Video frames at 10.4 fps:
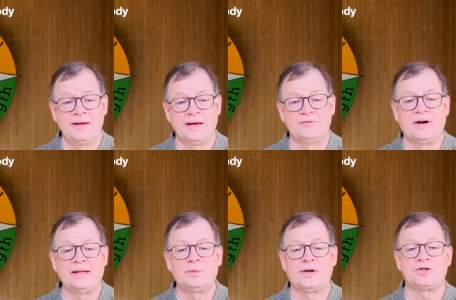And
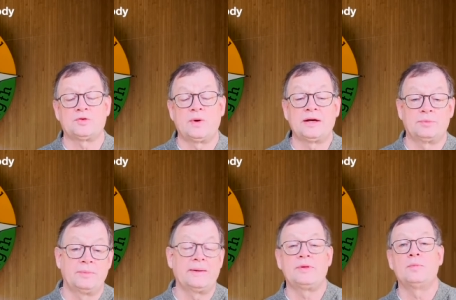finally, around strength,
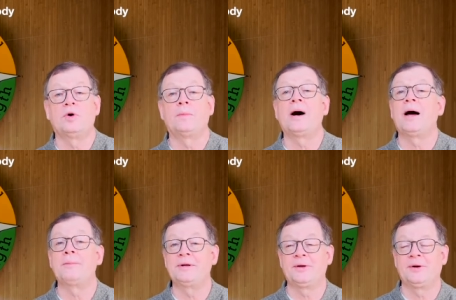maybe the more
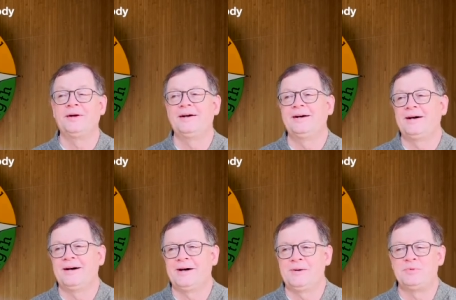popular
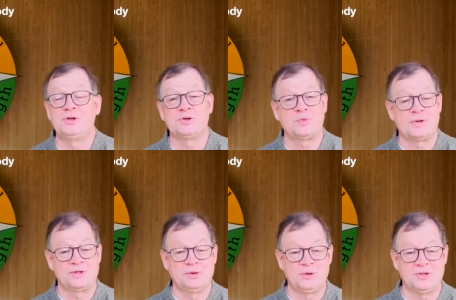um, New Year's
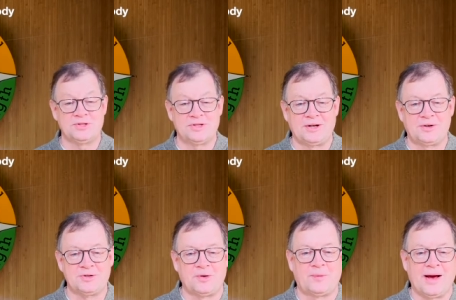resolution
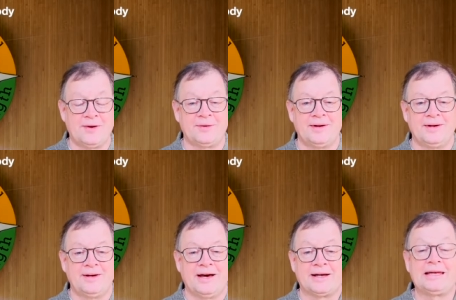centers around
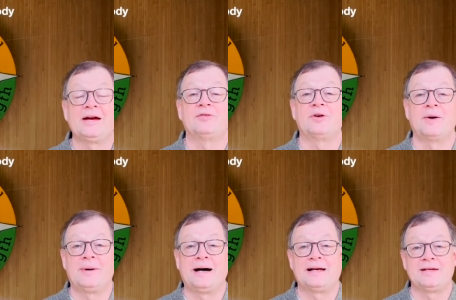uh, care for our
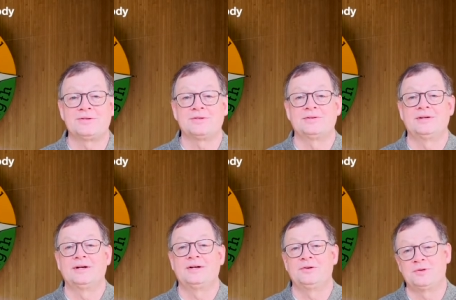bodies,
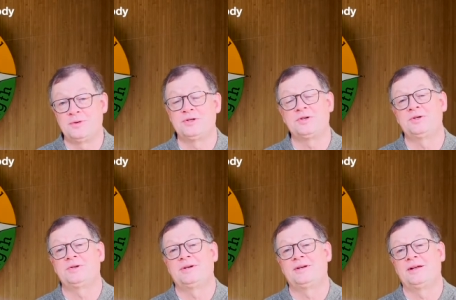nutrition,
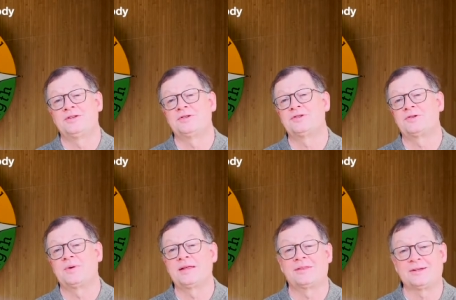
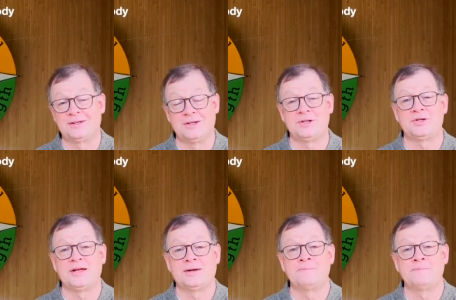strength, conditioning.